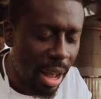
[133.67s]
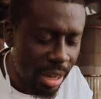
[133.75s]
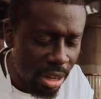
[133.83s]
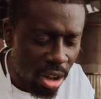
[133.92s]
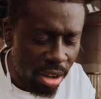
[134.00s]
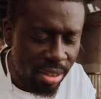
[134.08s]
I
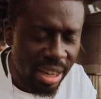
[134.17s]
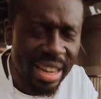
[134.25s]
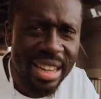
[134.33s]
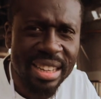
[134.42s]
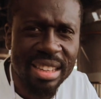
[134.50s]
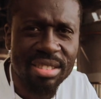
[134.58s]
did ask the
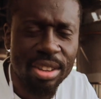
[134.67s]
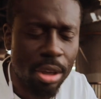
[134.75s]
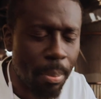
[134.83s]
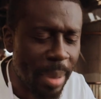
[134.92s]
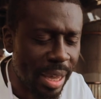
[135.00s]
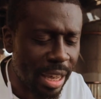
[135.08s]
lady
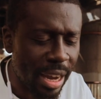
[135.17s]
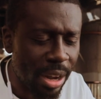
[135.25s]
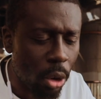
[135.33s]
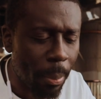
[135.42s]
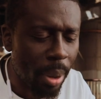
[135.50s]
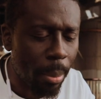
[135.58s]
to make it a
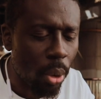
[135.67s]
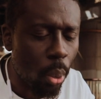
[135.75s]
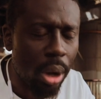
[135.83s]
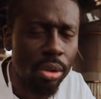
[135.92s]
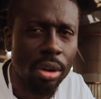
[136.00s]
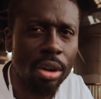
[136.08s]
little bit more
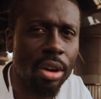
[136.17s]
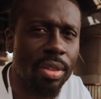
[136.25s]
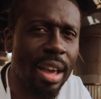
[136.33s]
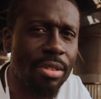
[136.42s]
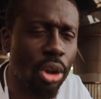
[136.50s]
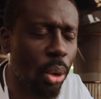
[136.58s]
well done
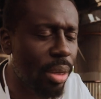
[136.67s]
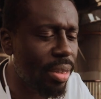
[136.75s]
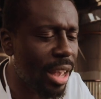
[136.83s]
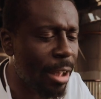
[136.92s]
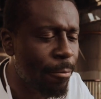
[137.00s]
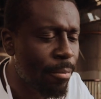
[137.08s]
because I
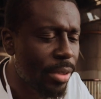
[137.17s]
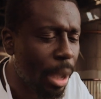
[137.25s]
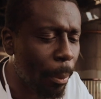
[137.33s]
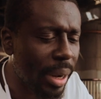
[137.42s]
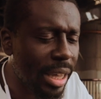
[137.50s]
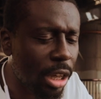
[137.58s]
noticed that
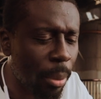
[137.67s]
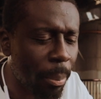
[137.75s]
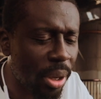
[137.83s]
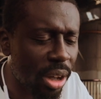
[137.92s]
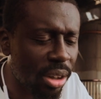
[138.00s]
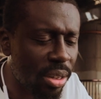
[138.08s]
Bleecker
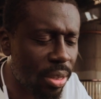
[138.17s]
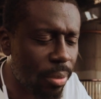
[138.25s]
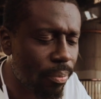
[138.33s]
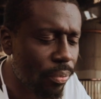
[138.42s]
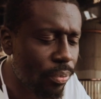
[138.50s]
Burgers